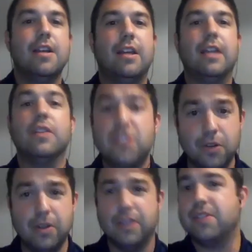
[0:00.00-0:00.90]
And the
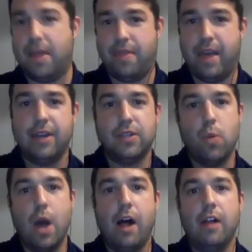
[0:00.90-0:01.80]
students said that as
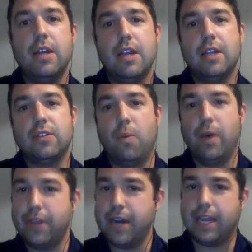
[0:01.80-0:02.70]
well. So
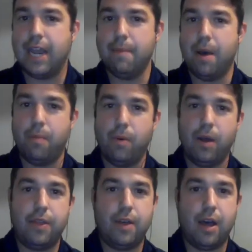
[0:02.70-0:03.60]
one thing I came up with,